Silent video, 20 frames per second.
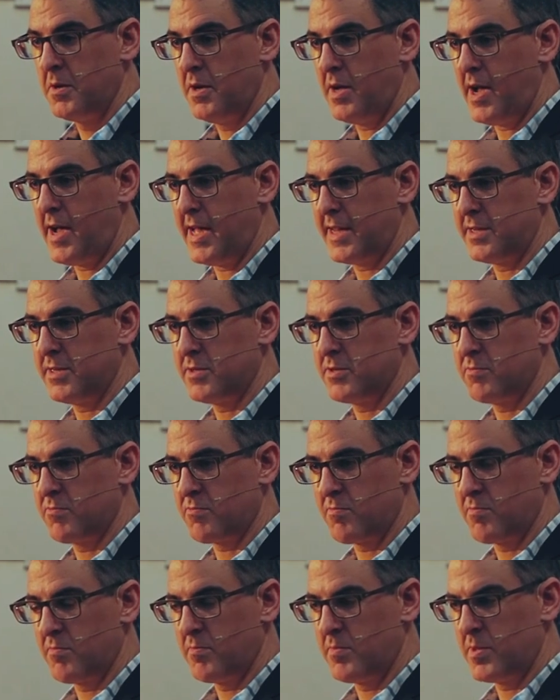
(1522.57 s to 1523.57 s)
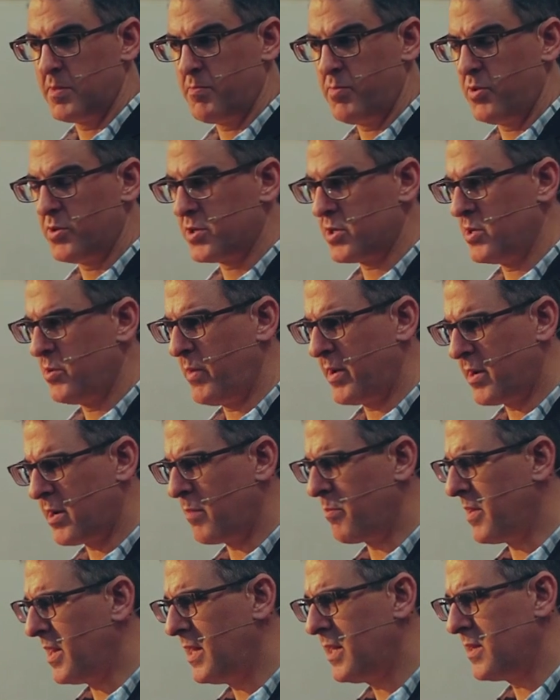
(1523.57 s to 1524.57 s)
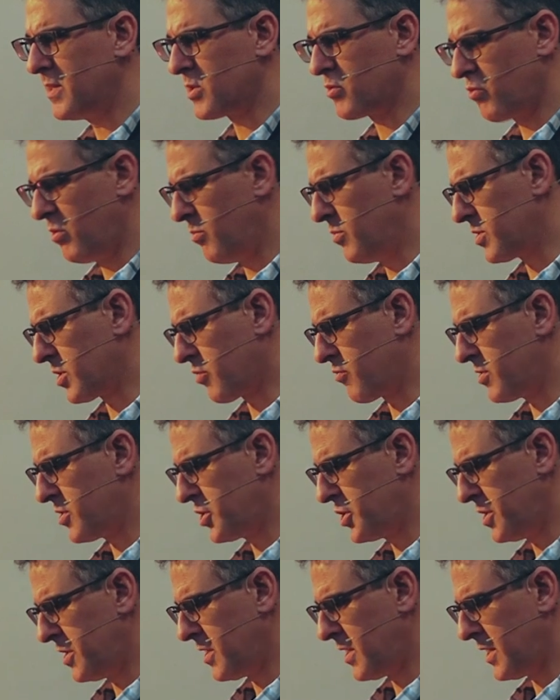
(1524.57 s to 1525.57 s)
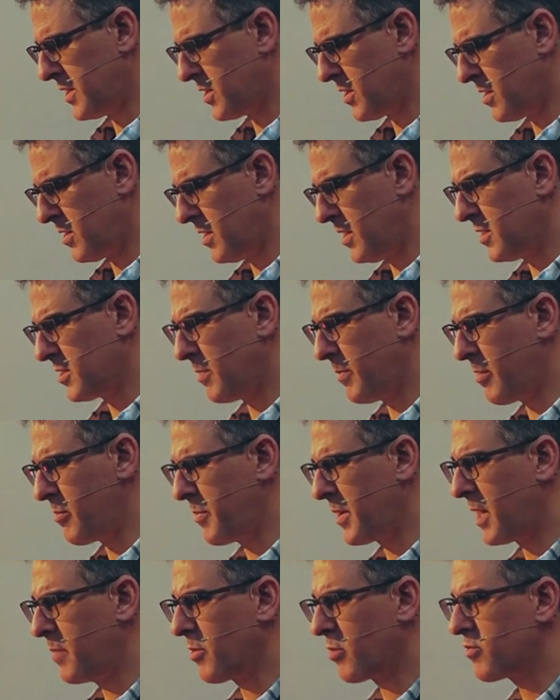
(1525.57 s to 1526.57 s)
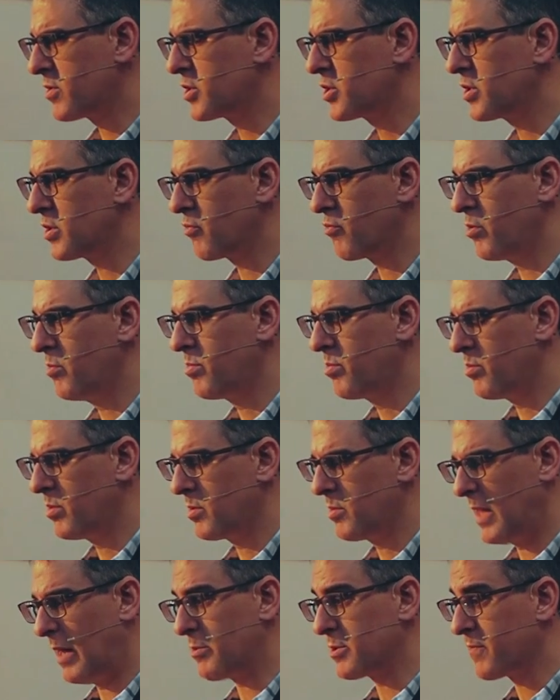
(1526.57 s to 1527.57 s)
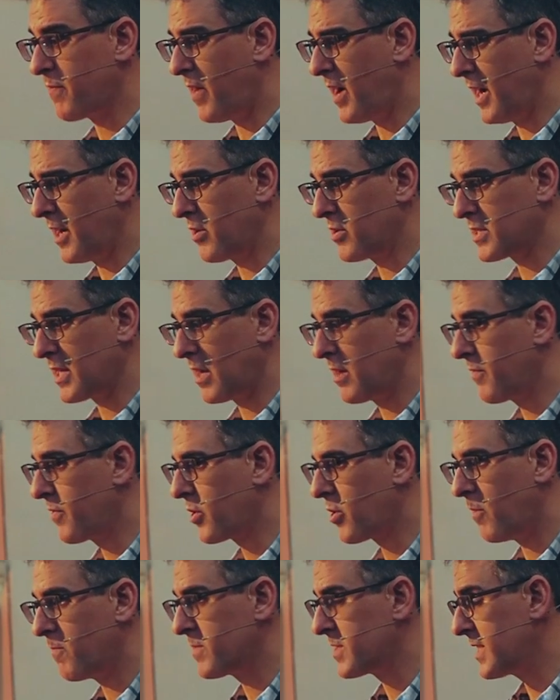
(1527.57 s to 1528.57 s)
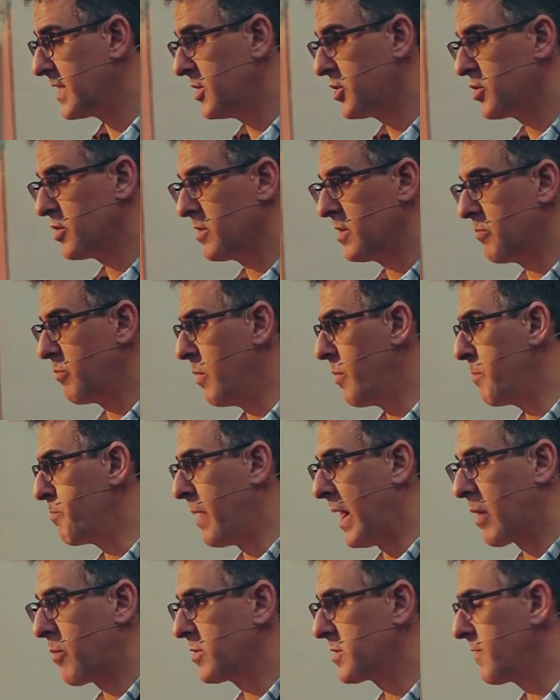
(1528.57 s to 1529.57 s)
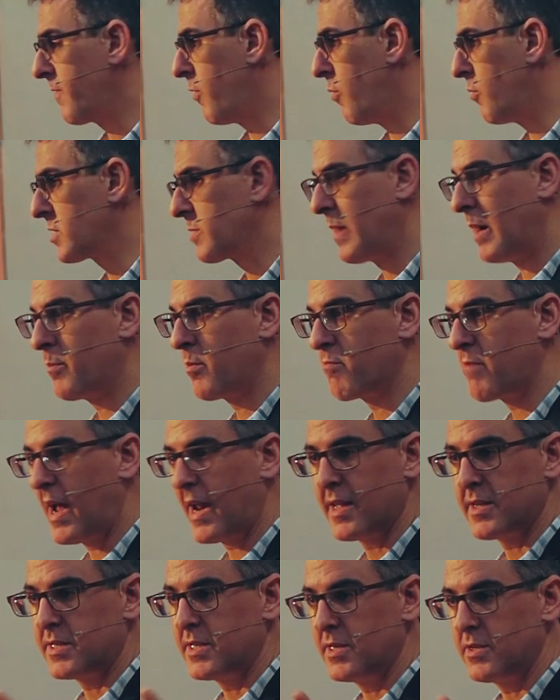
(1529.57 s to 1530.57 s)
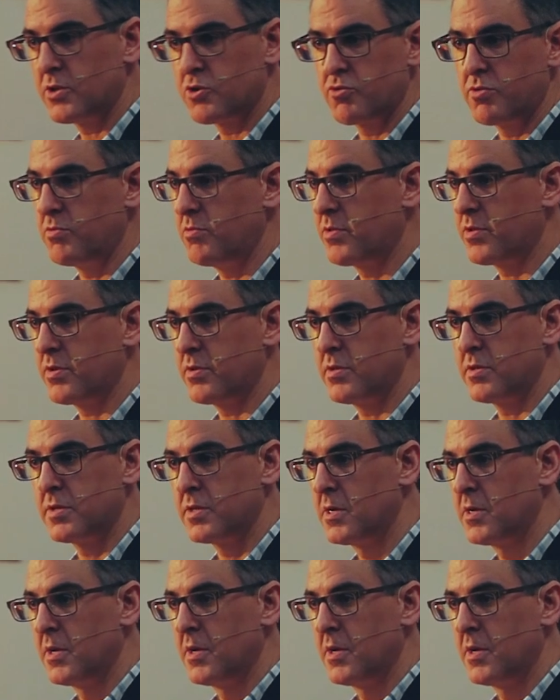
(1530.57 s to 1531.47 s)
and the person who ended up leading this group was a Christian, and I suddenly somehow it became a Christian group. But that was fine because I loved the conversation, and we went backwards and forwards about morality and truth and